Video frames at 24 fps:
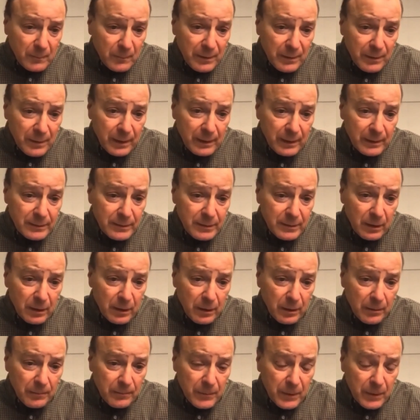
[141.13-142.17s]

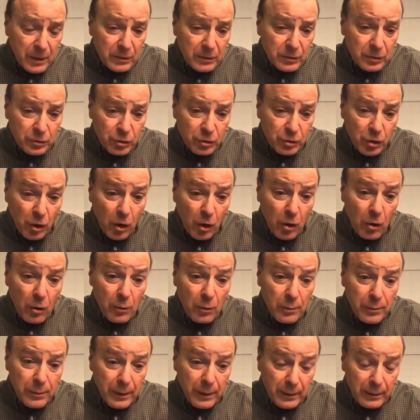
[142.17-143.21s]
to show
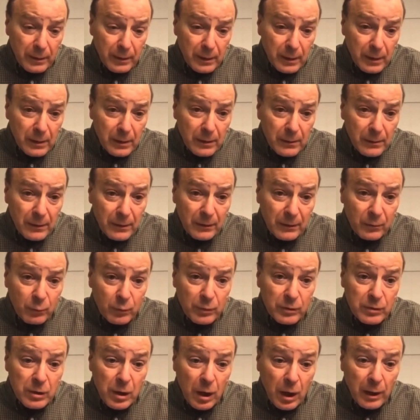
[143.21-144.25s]
that this
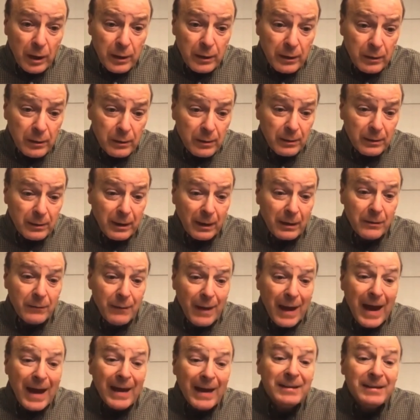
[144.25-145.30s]
was not a kind of
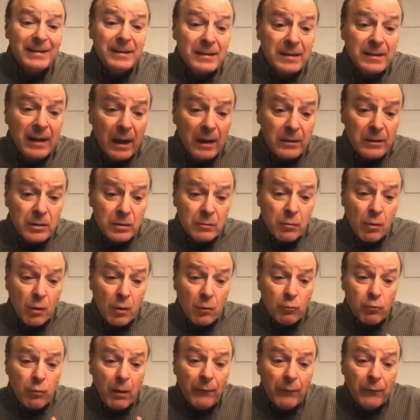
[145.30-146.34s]
anti-status quo
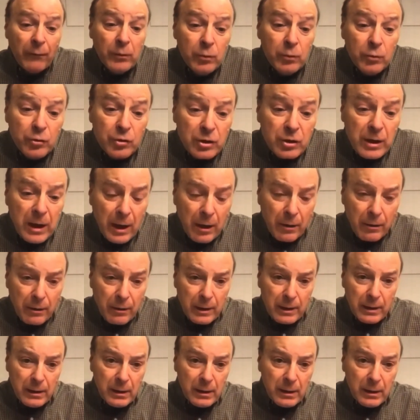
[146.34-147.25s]
revolutionary,